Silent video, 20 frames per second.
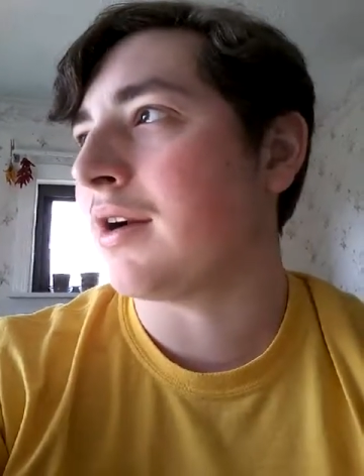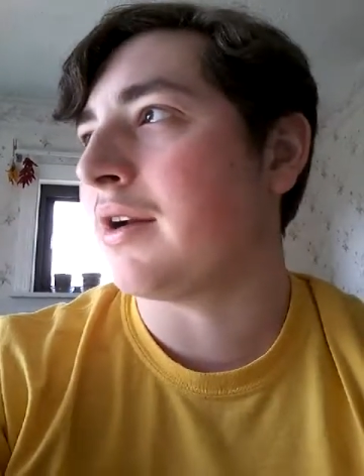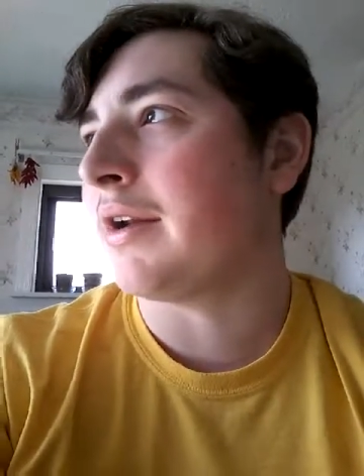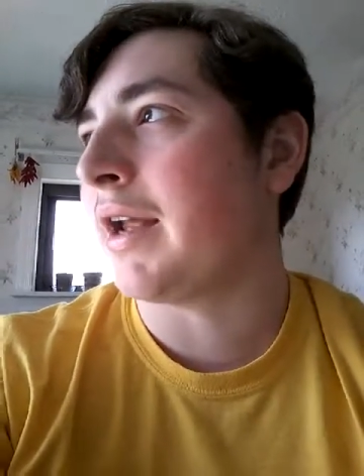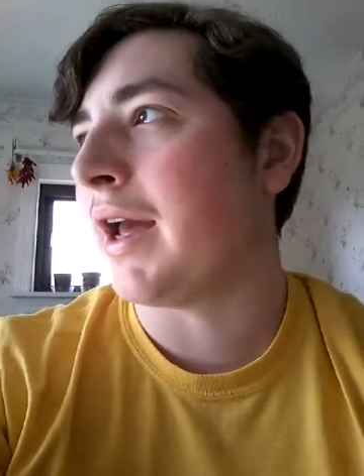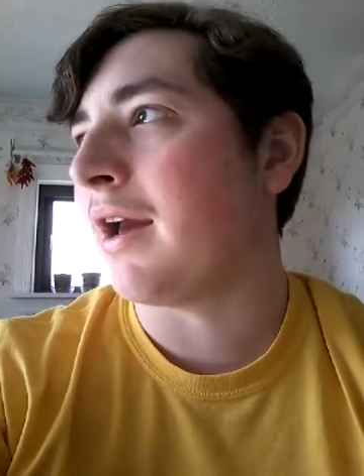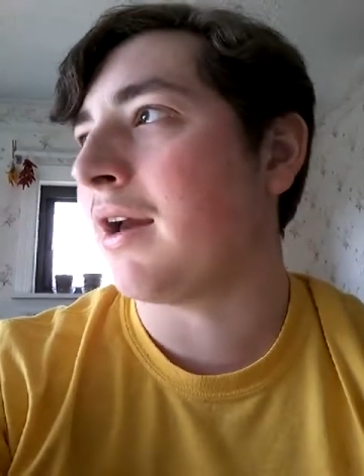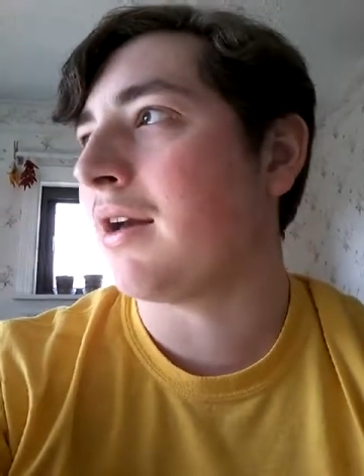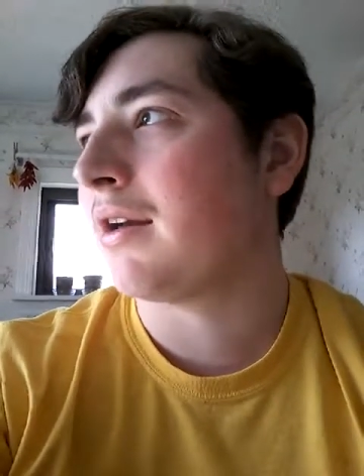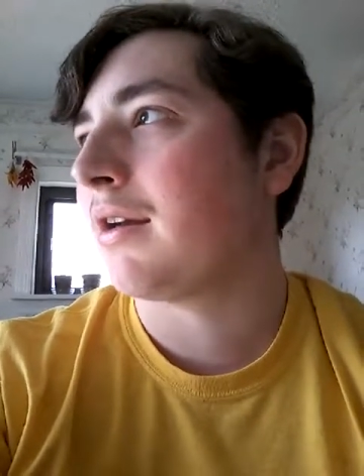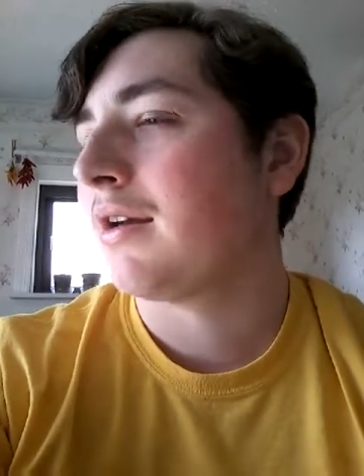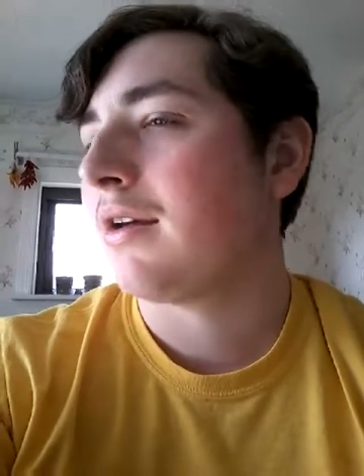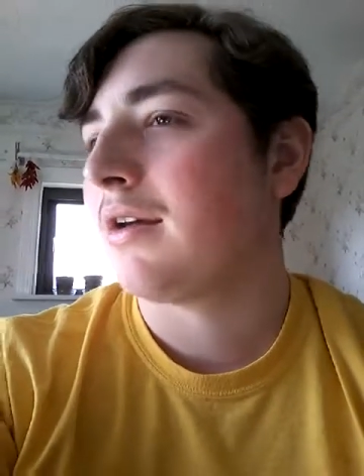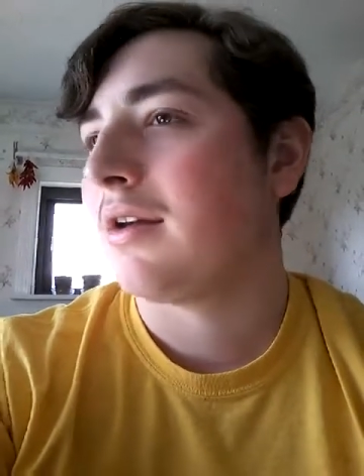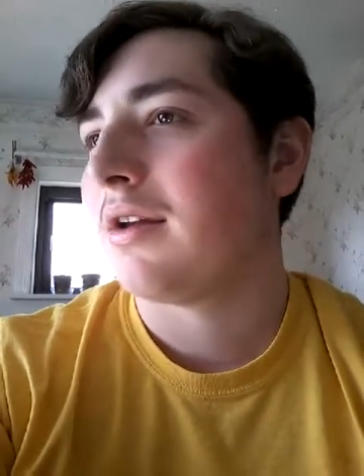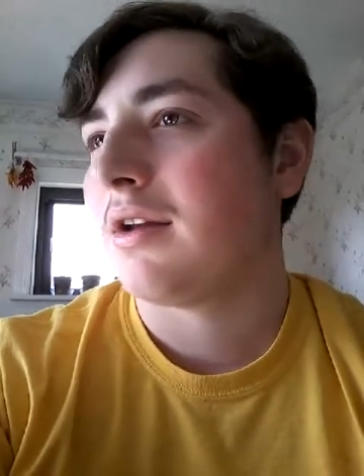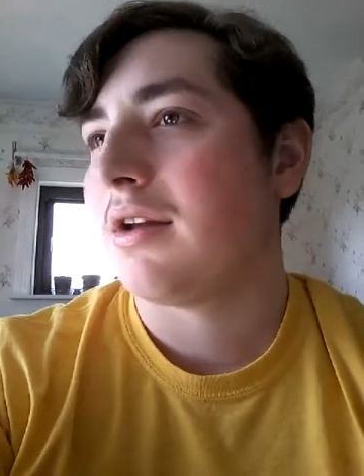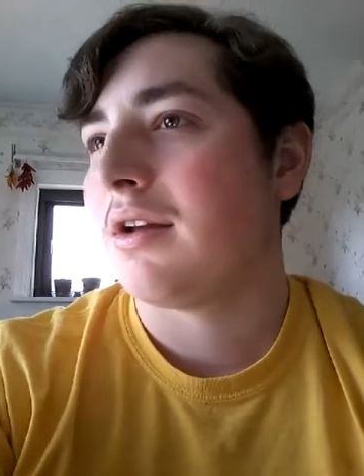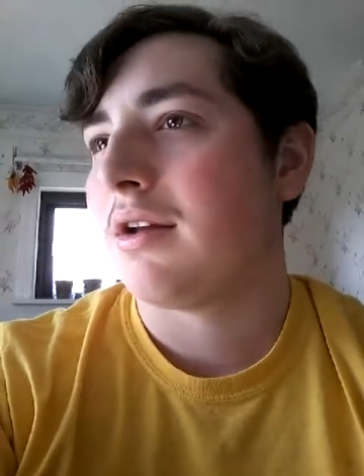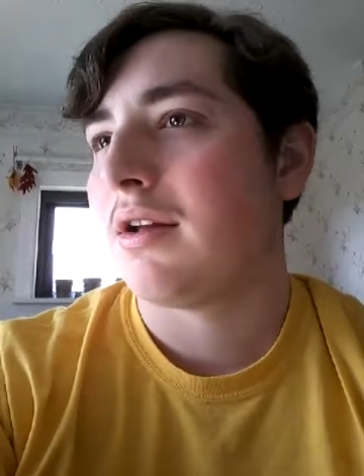day
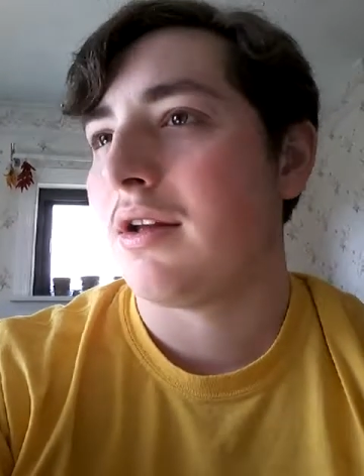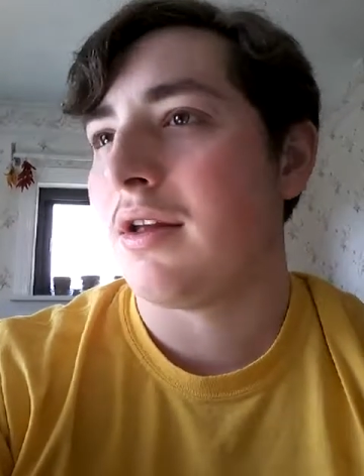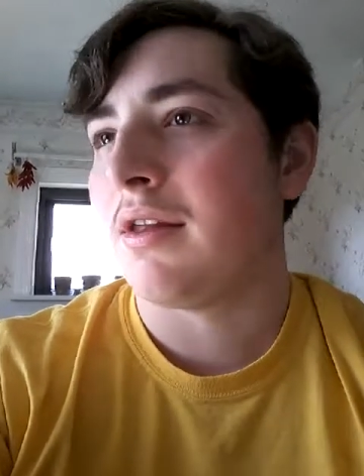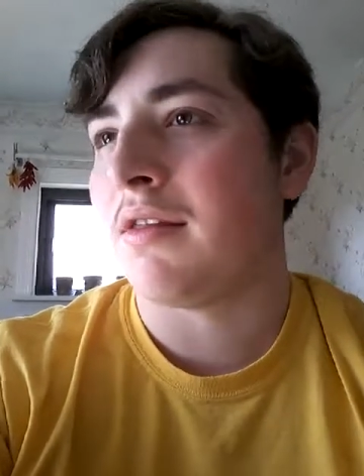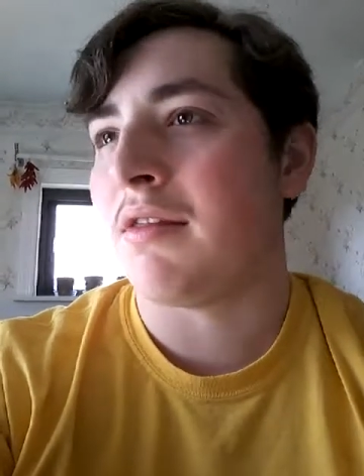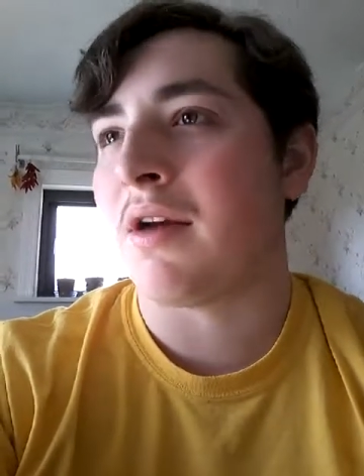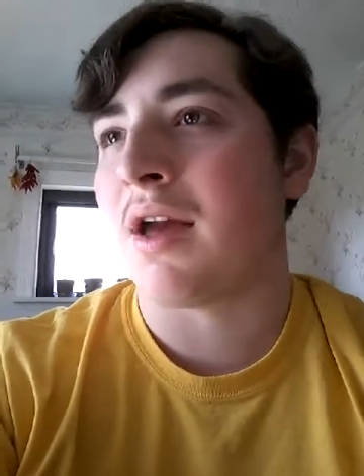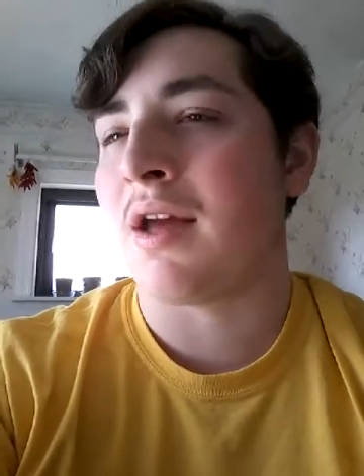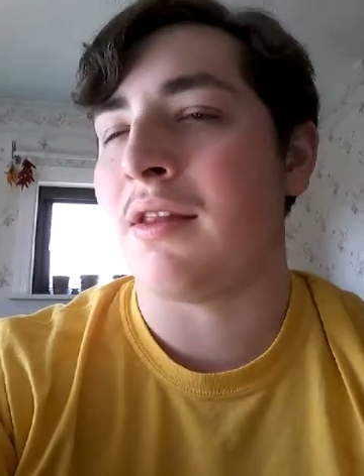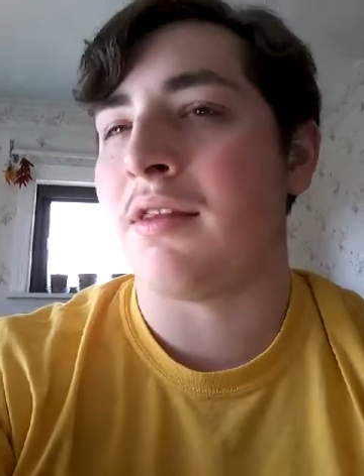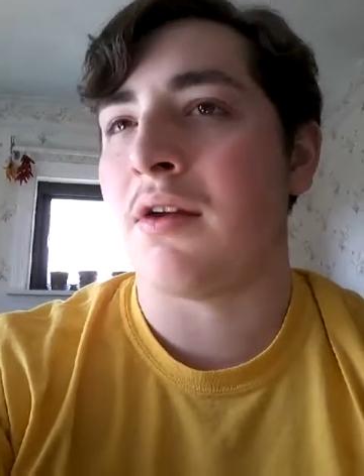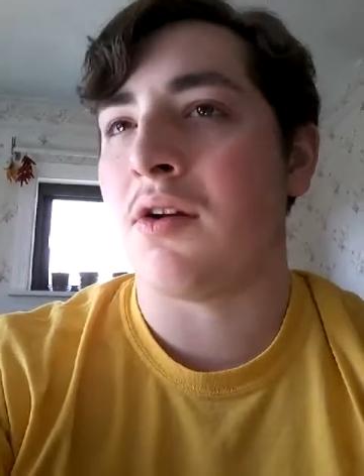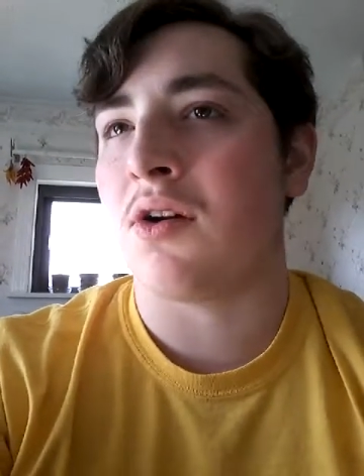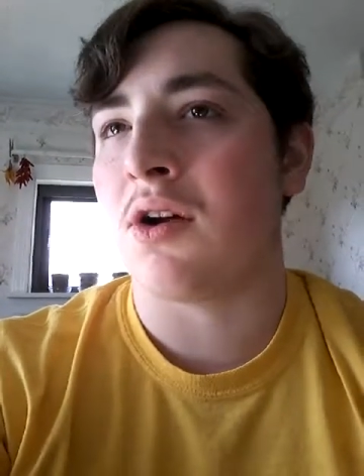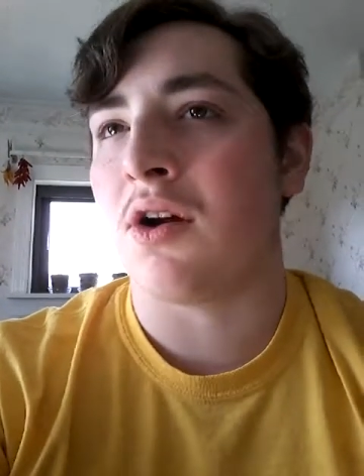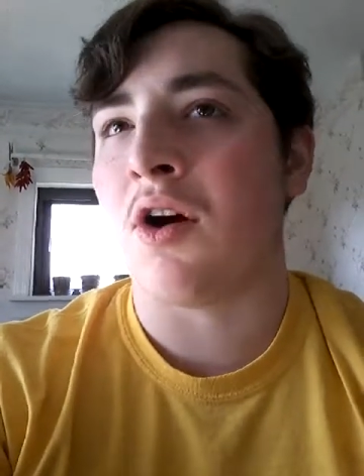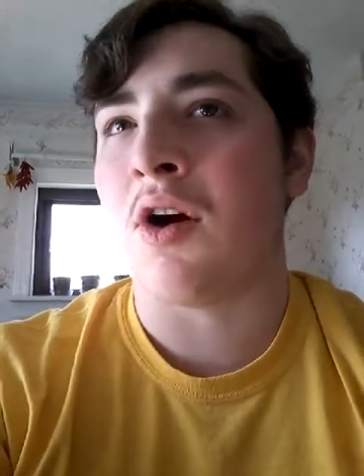than there